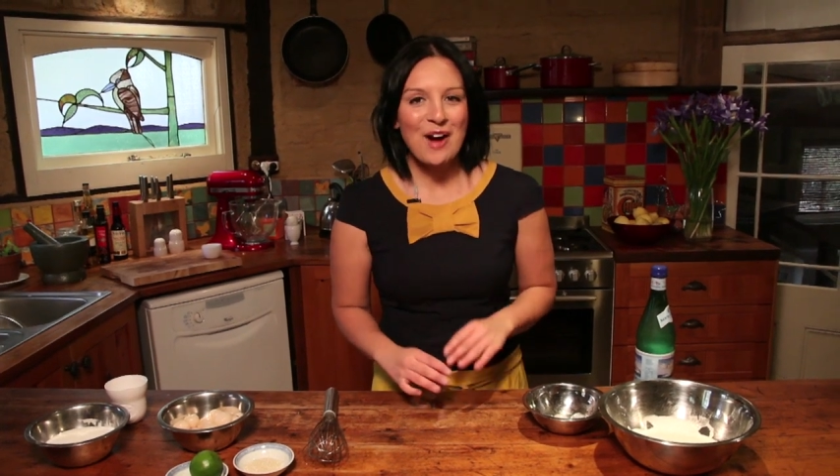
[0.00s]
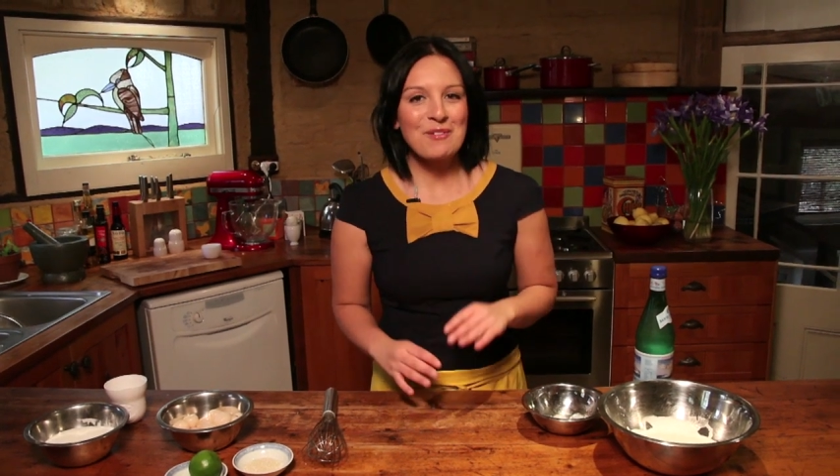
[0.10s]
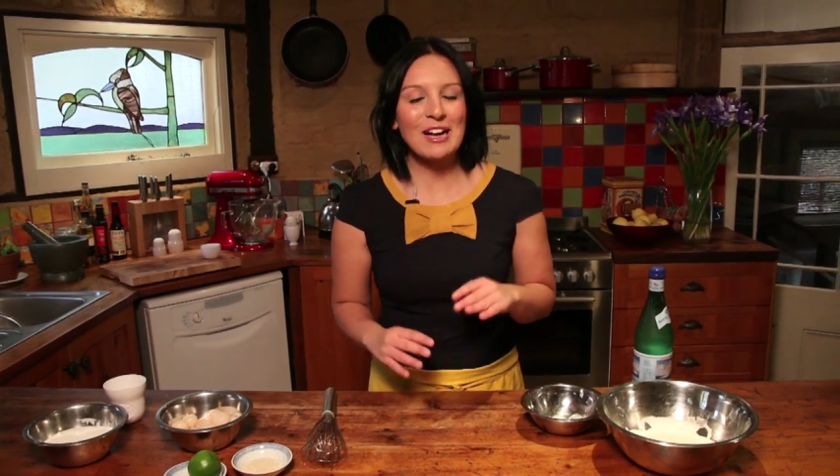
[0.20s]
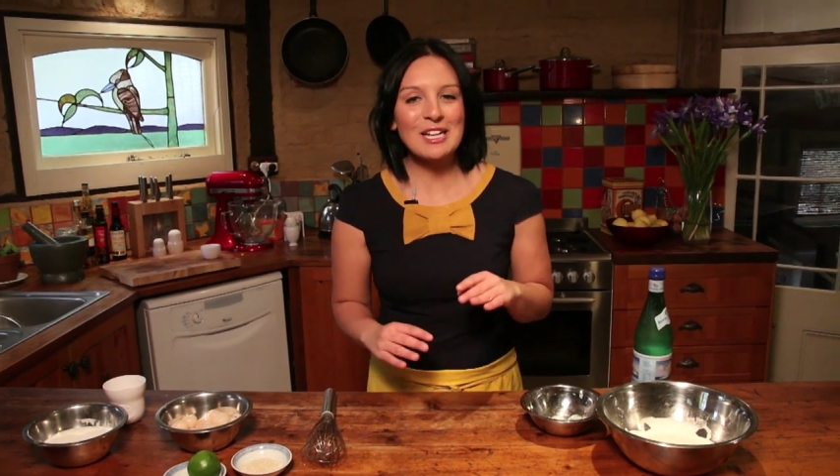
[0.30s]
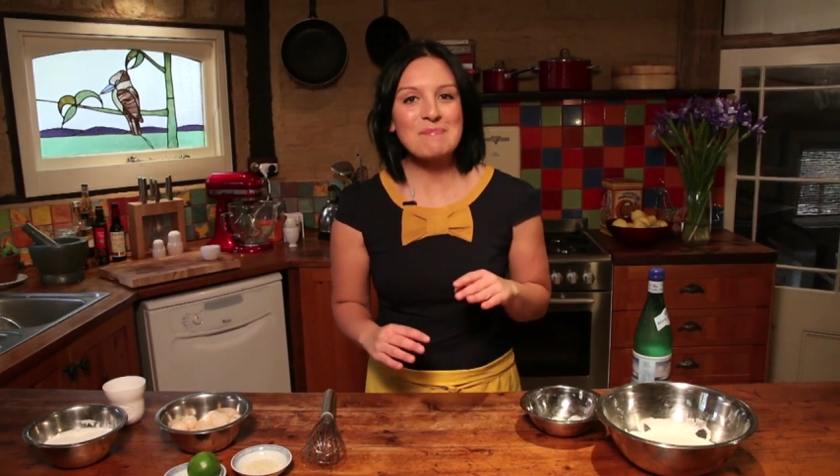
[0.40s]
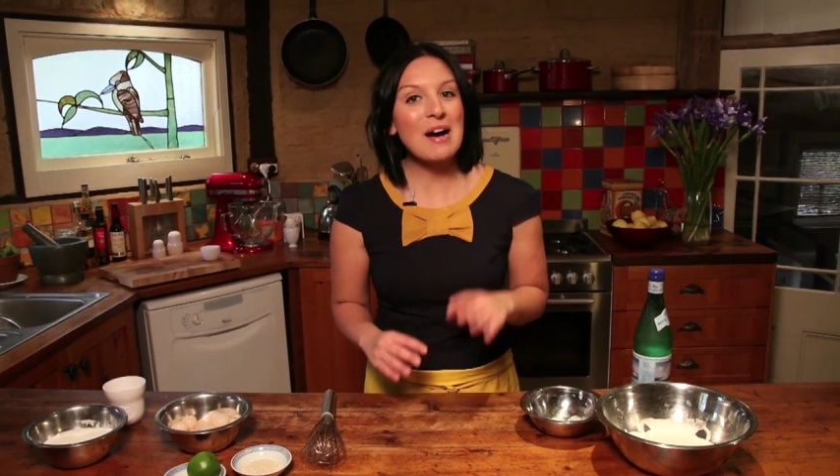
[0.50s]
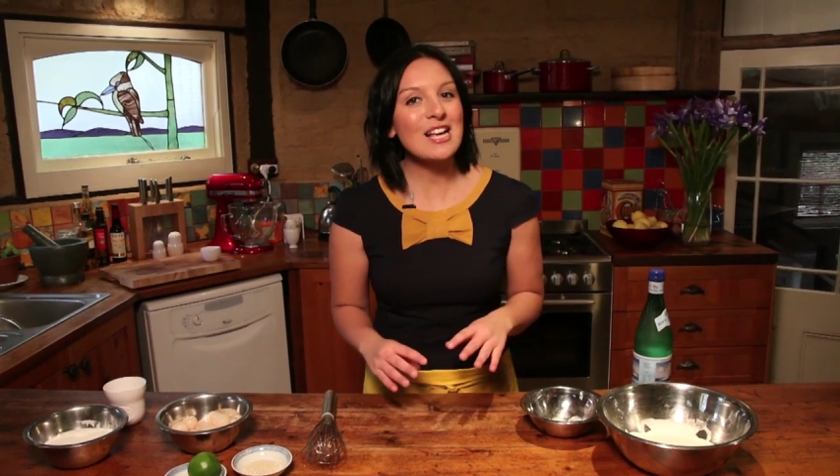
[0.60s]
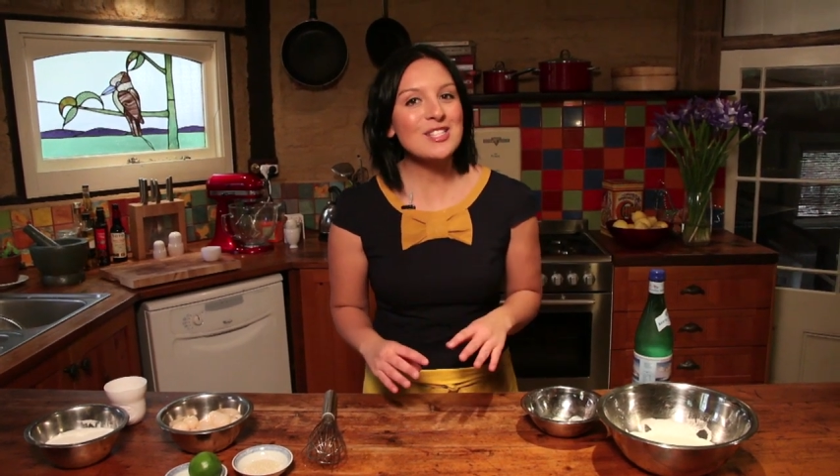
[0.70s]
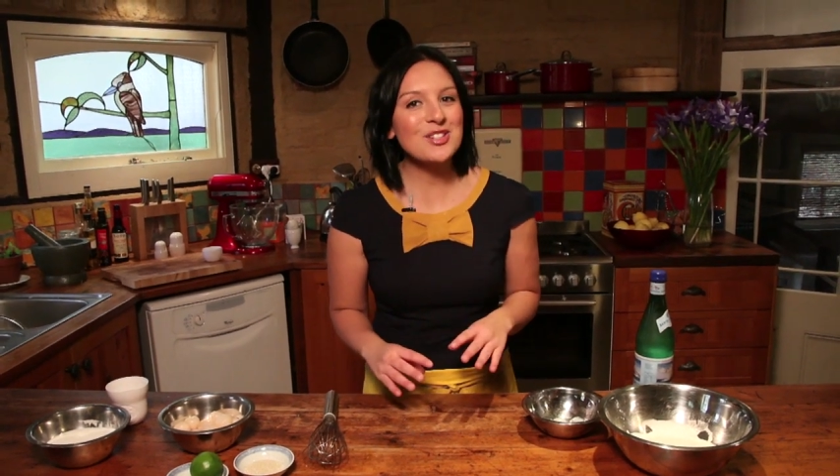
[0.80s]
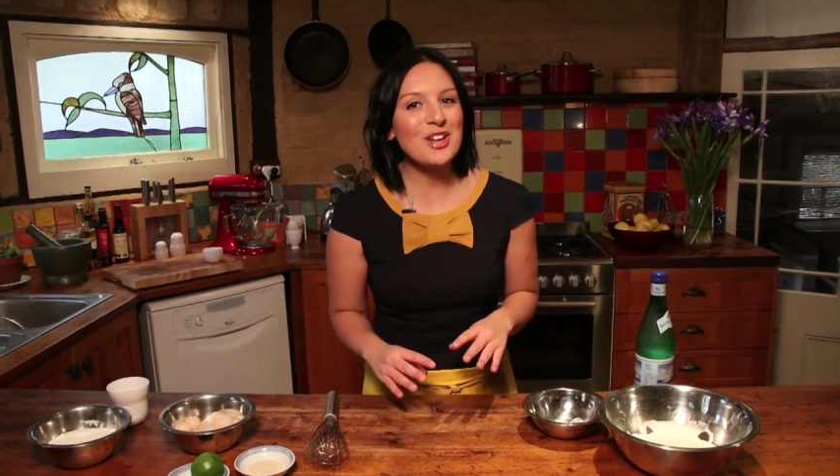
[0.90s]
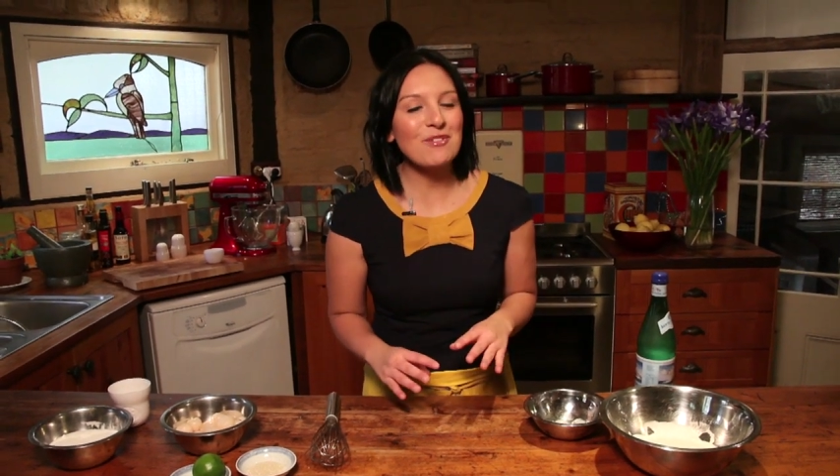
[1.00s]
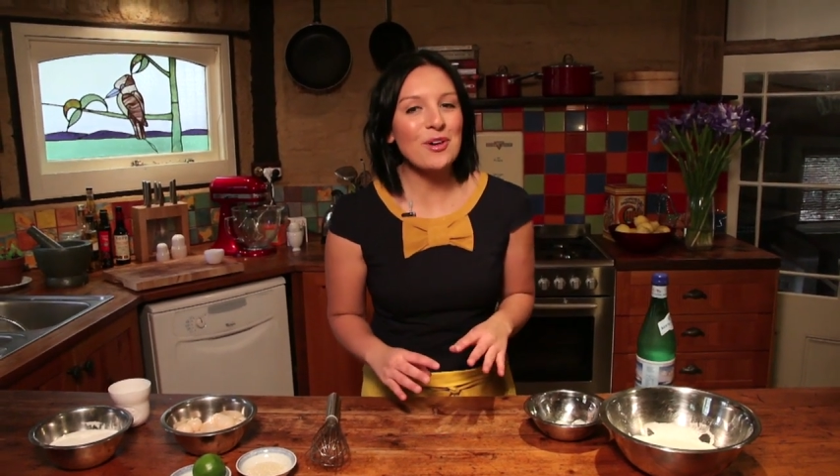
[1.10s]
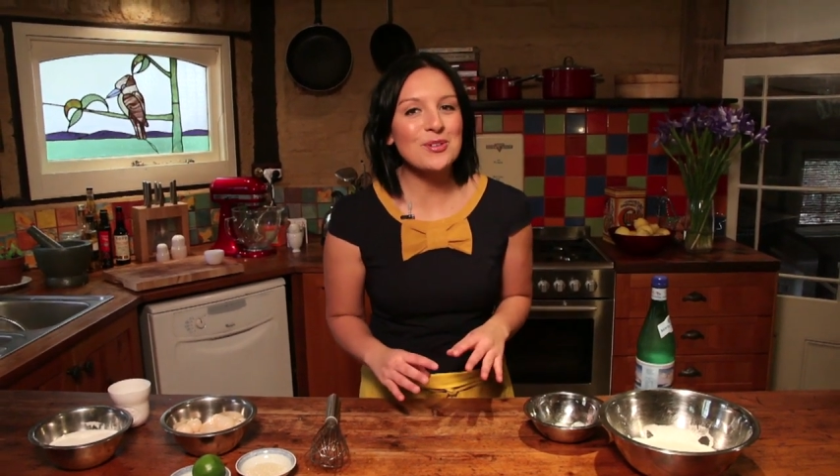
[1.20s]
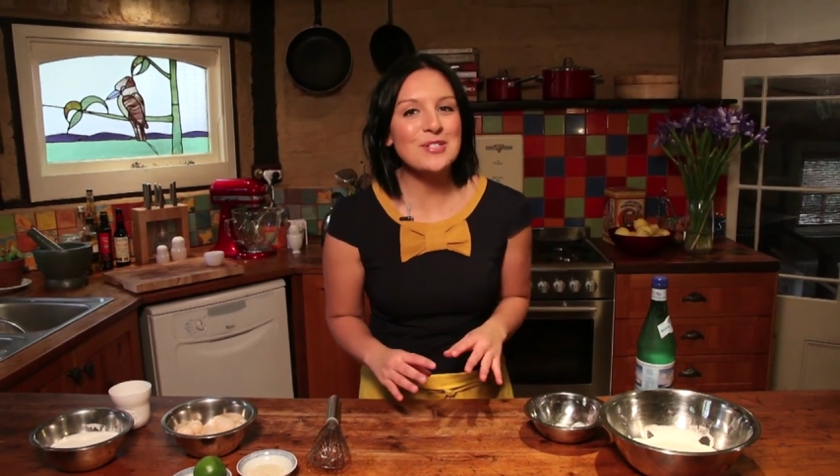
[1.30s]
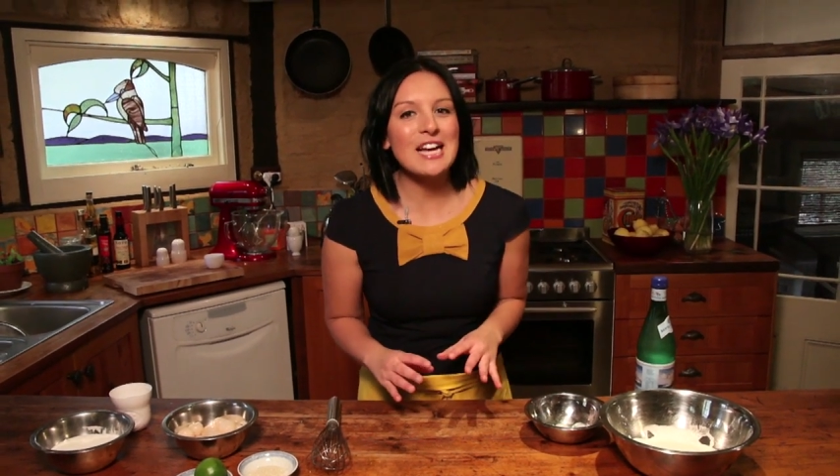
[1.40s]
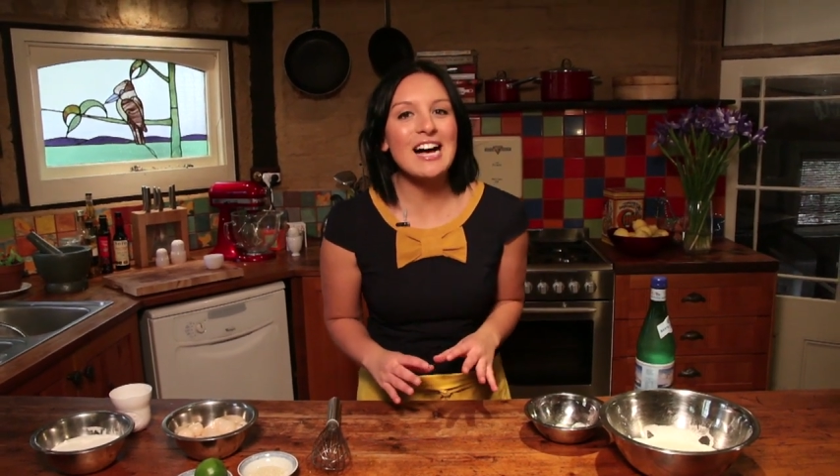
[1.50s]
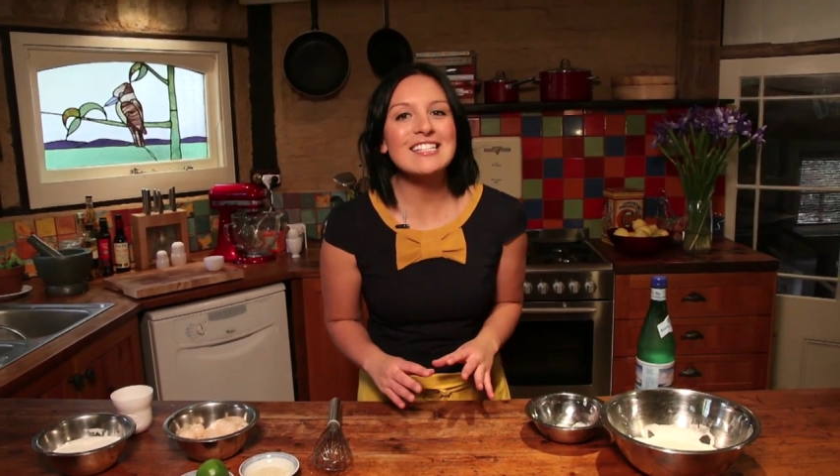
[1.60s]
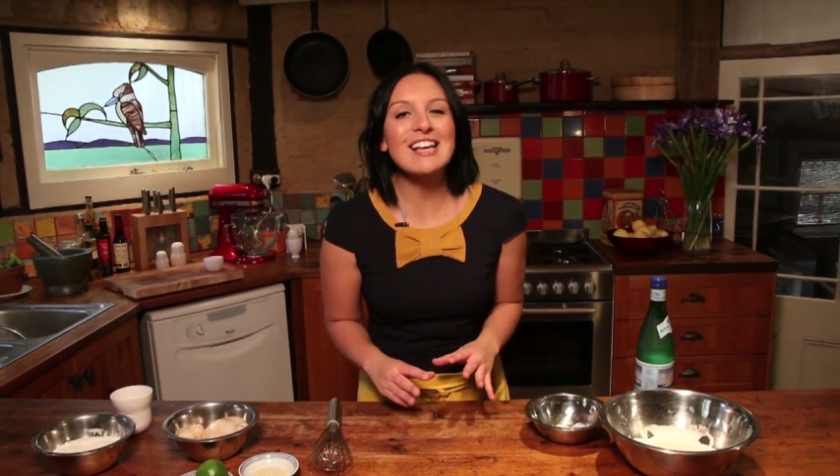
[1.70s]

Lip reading: While in MasterChef All-Stars,